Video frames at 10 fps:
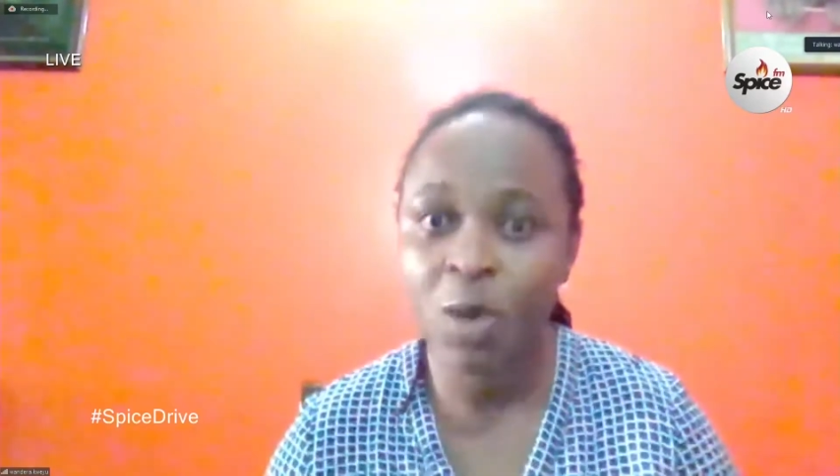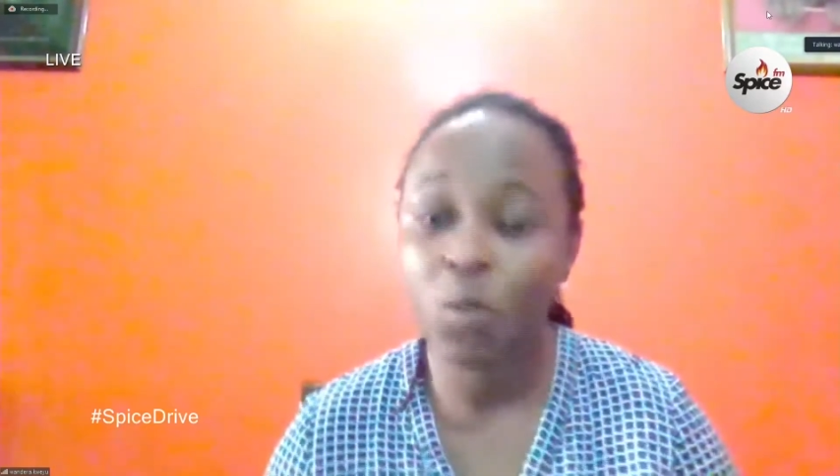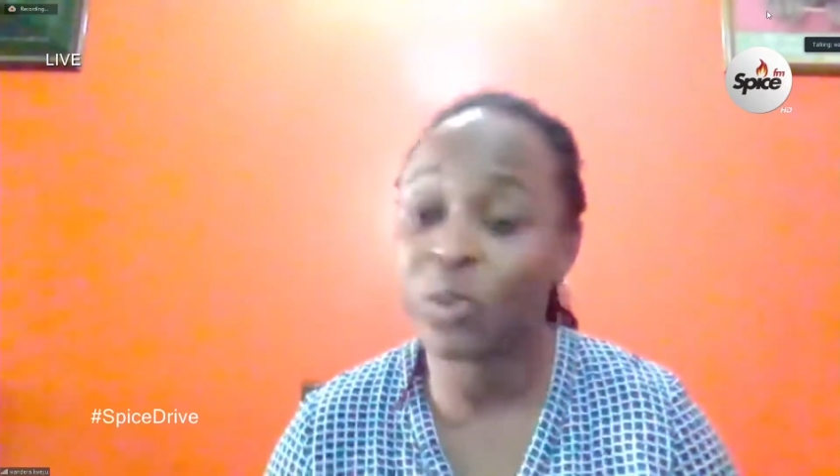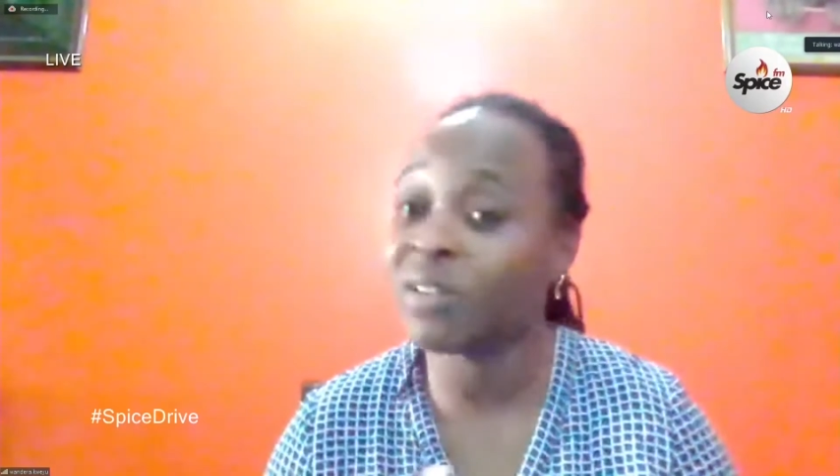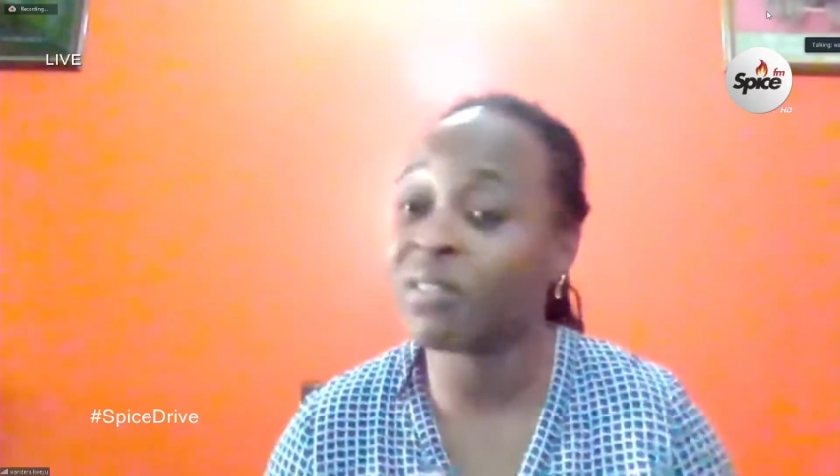
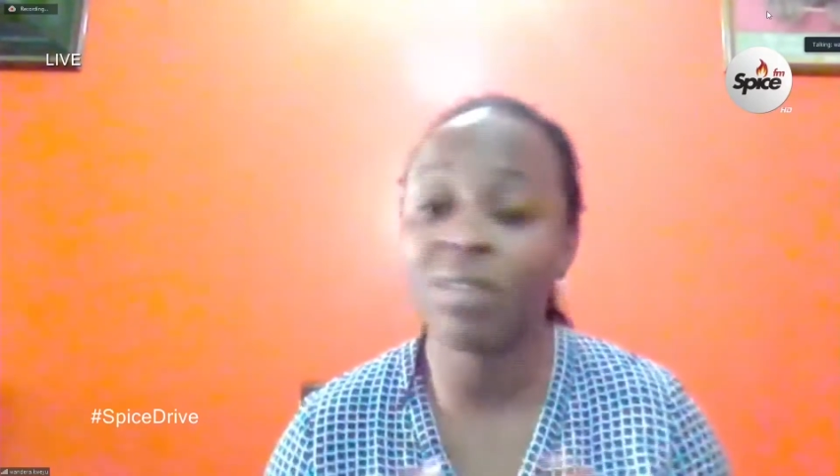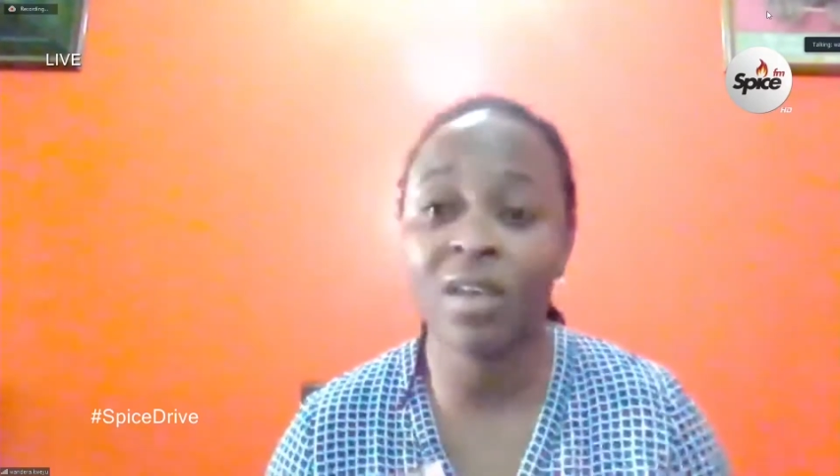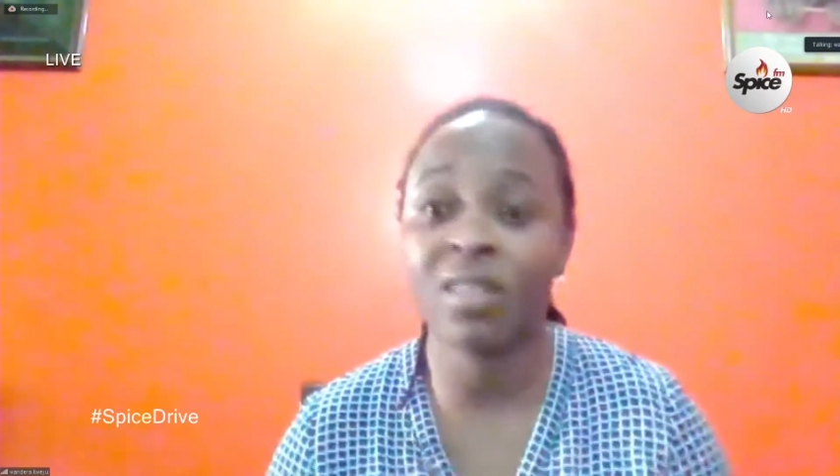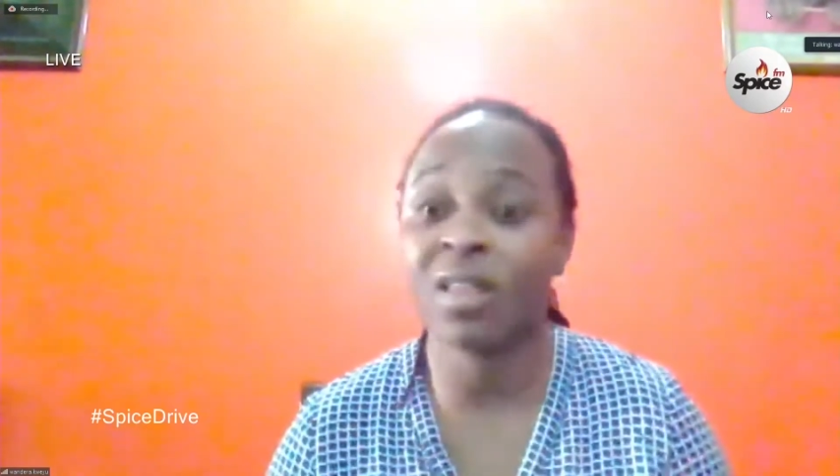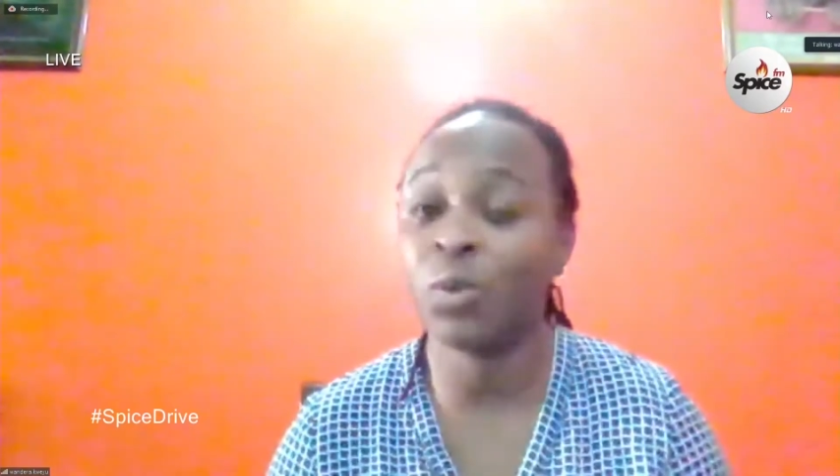was the
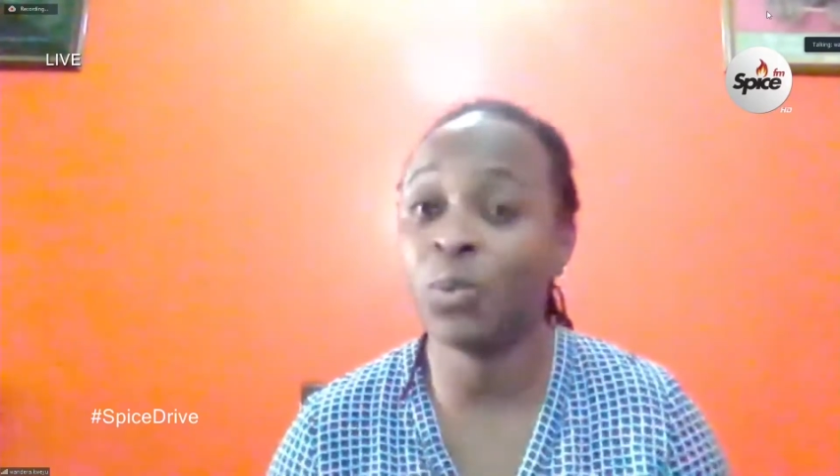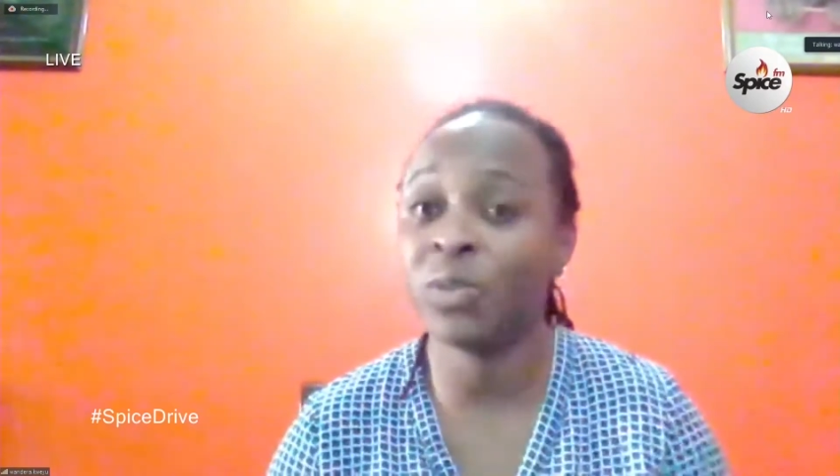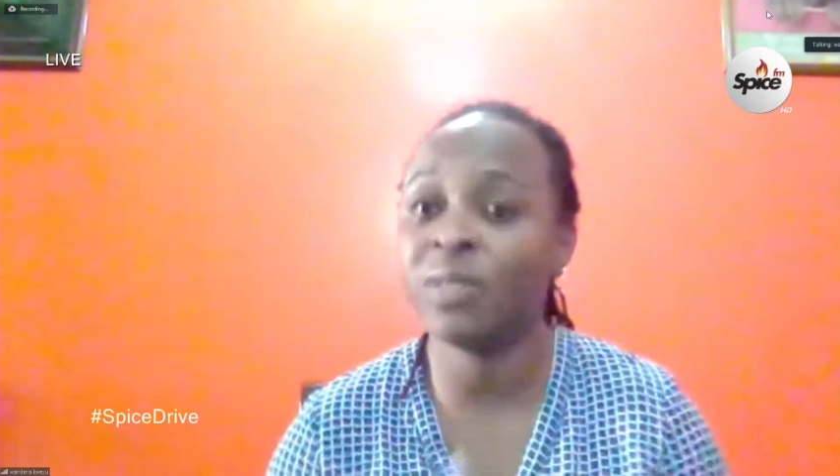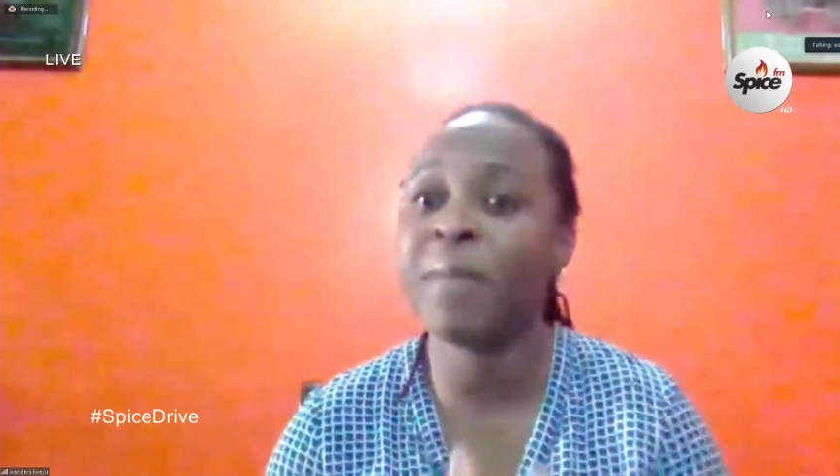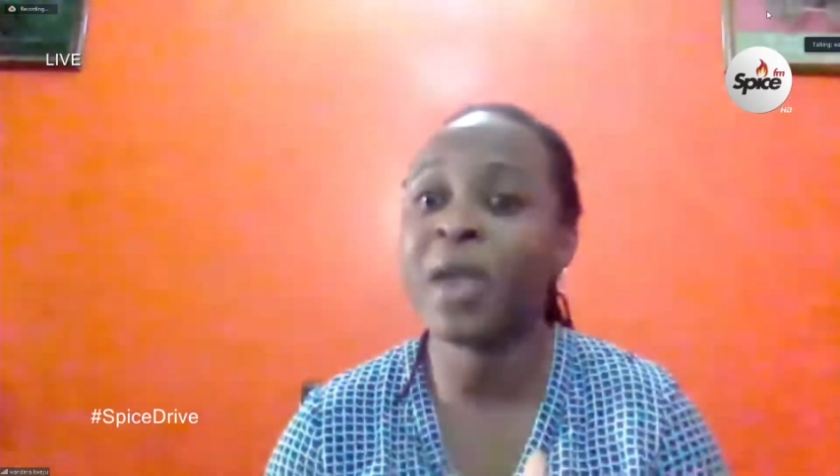thing that
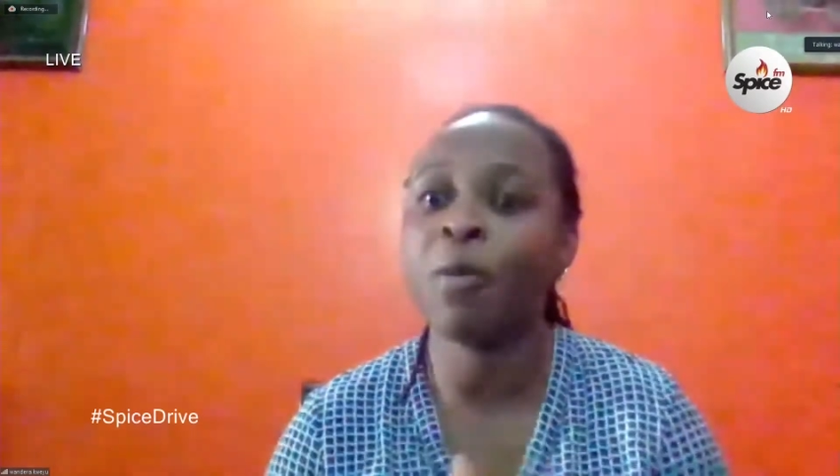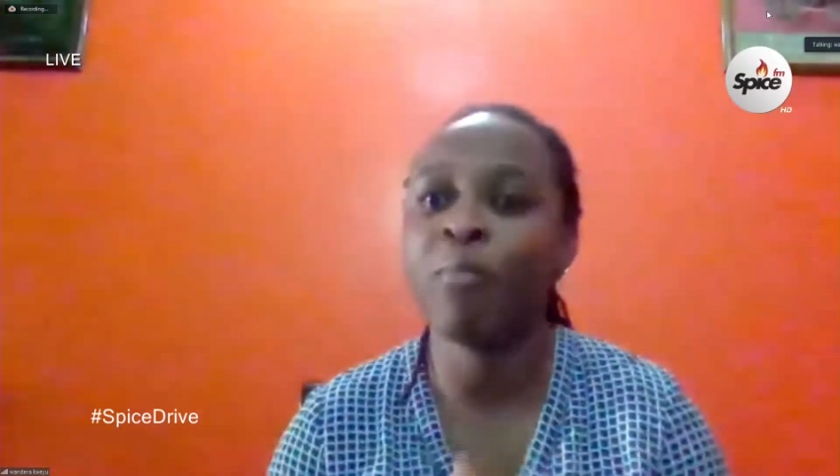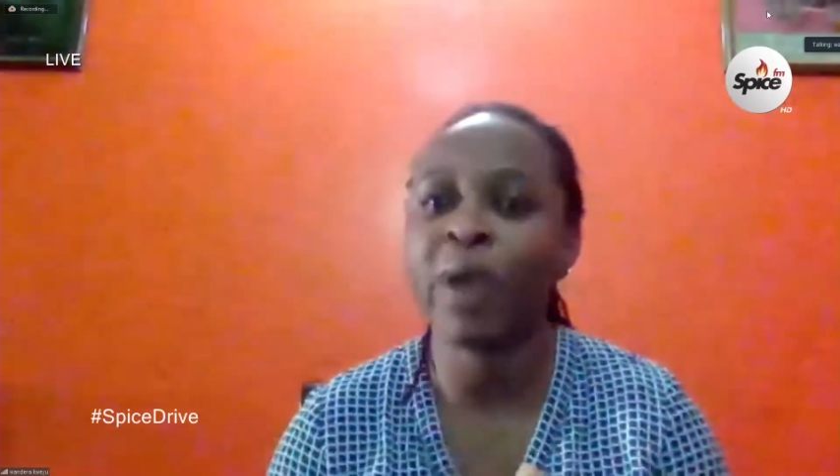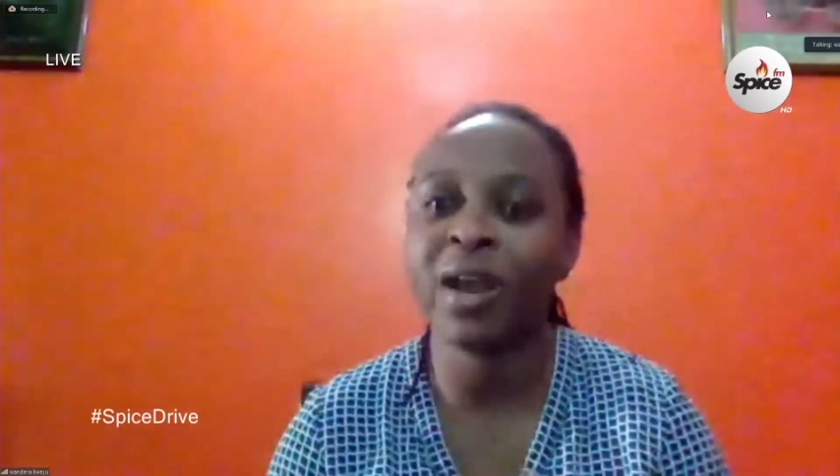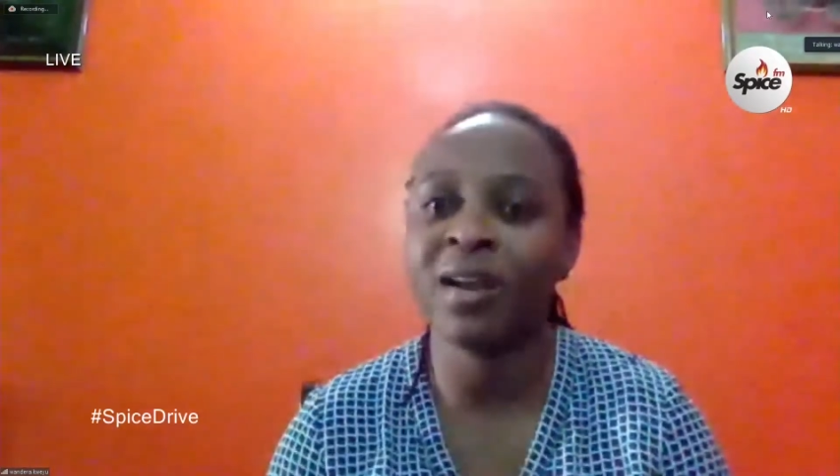was a make or
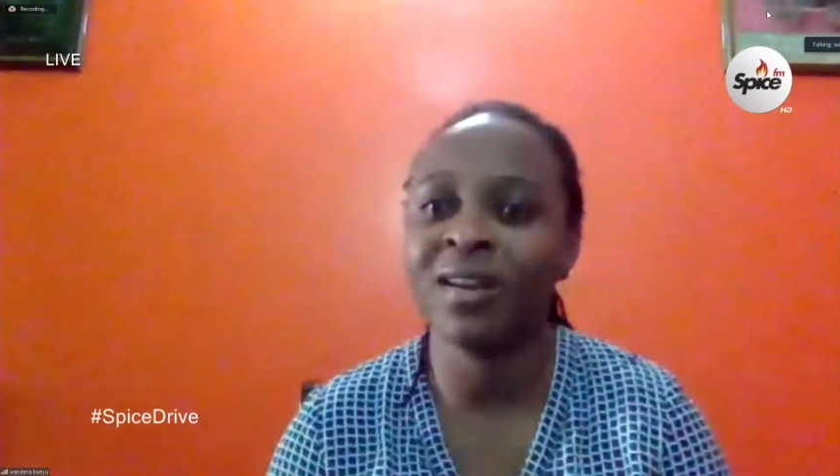break